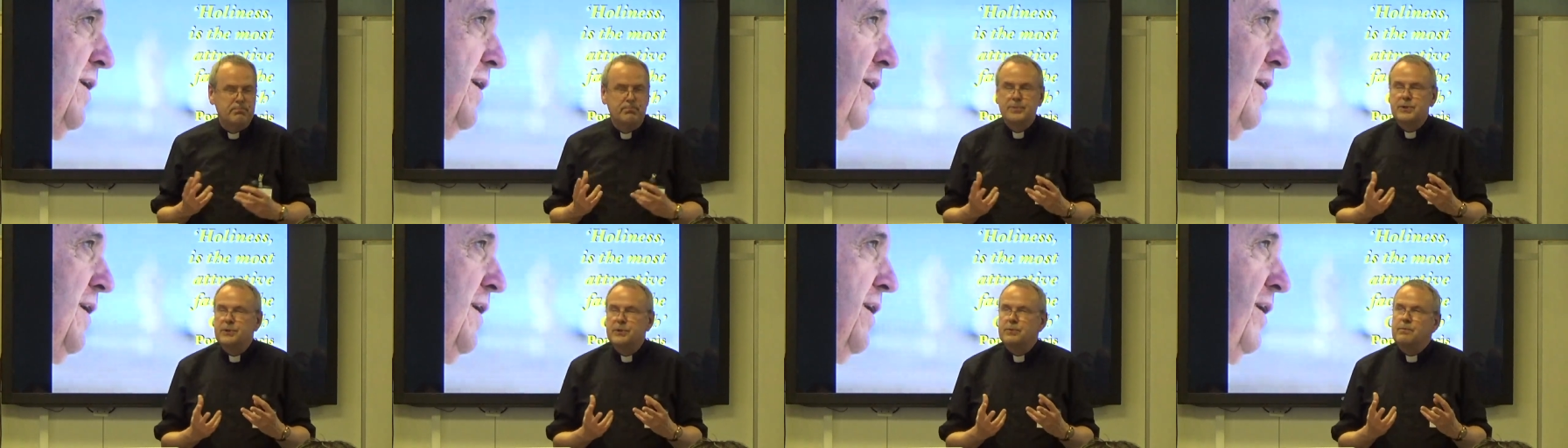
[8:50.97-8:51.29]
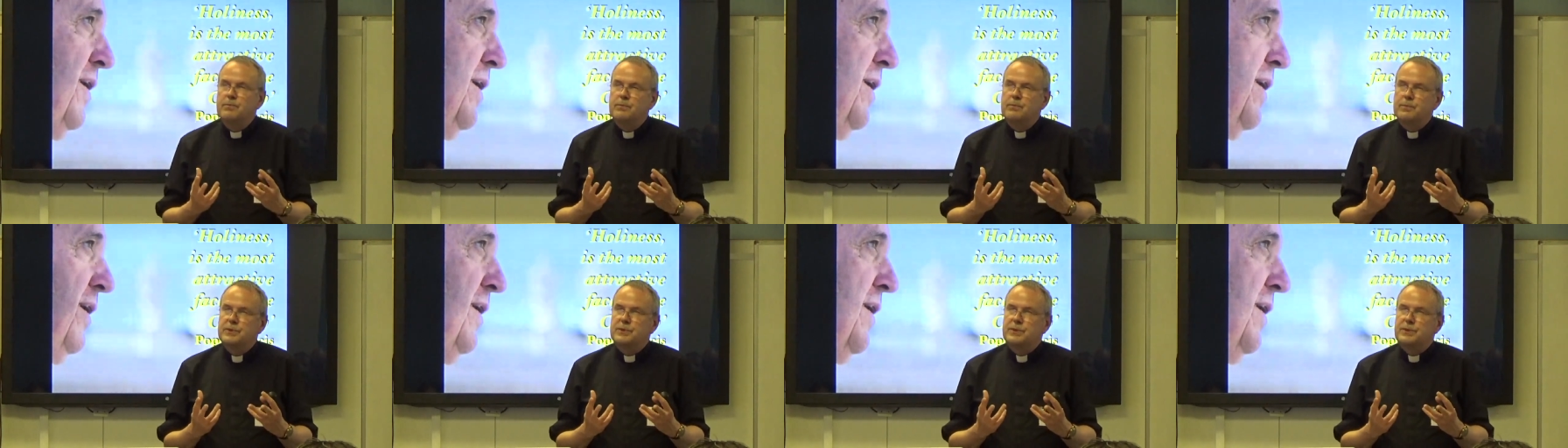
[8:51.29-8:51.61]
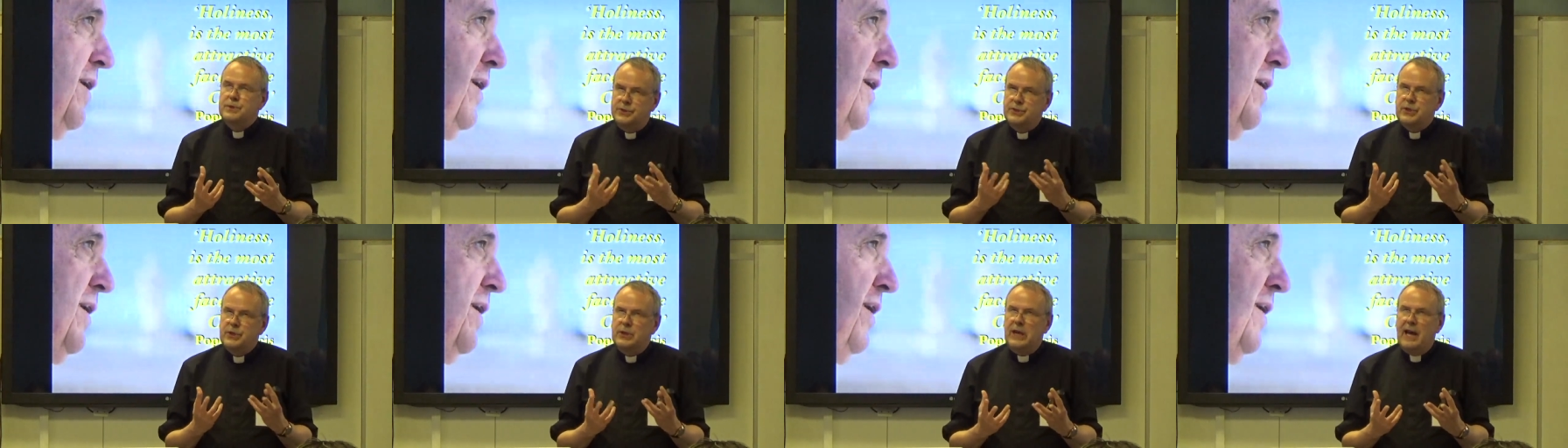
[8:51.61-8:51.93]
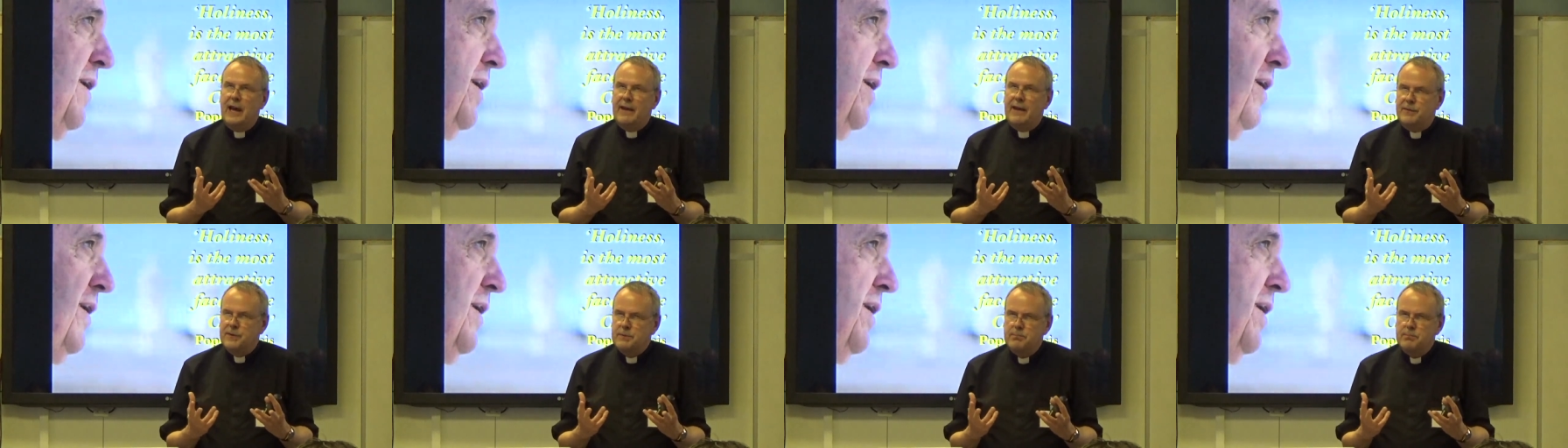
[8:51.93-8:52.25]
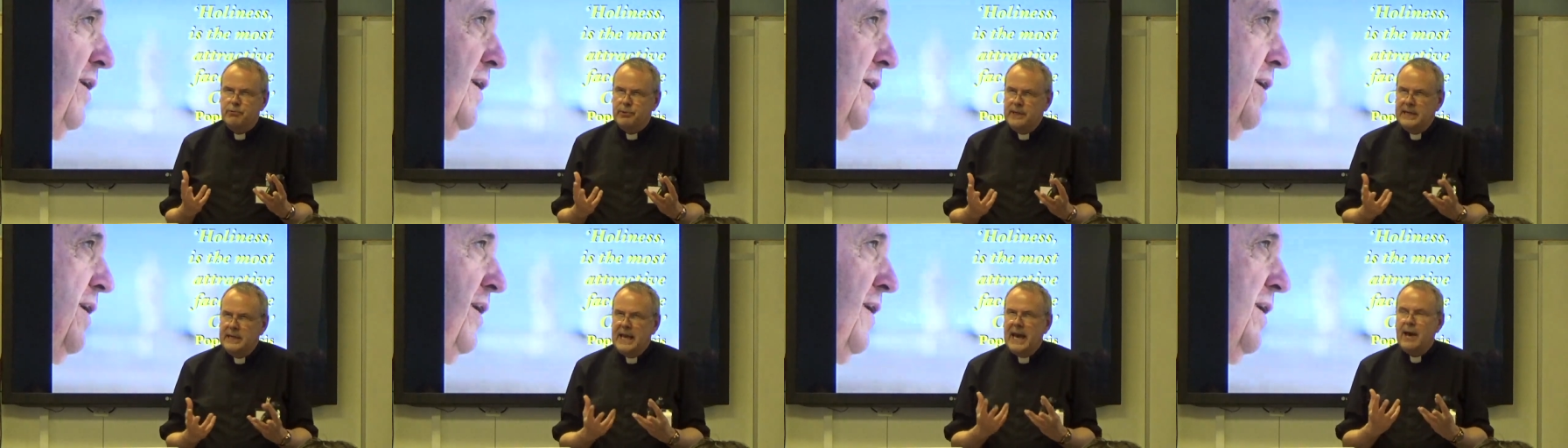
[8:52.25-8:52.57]
to, to, to life,
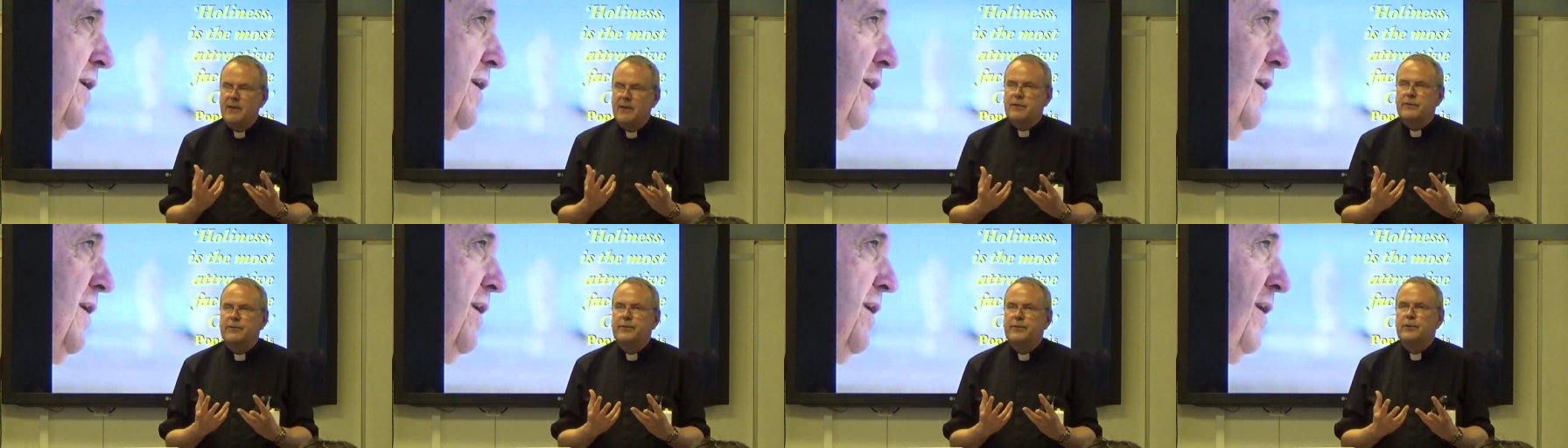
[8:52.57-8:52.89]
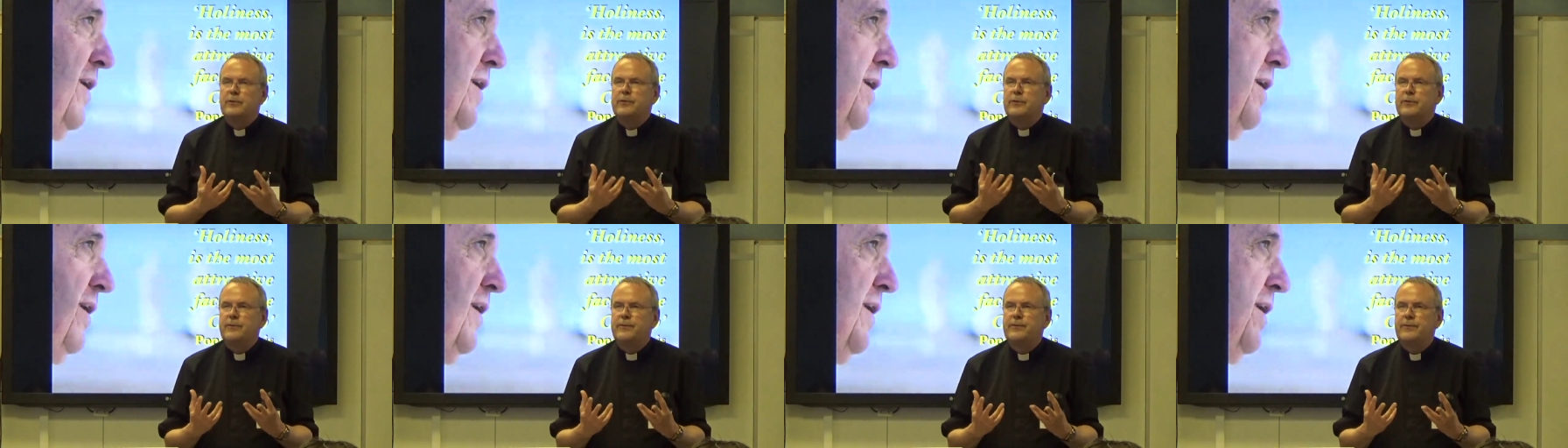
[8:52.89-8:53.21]
to bring out the full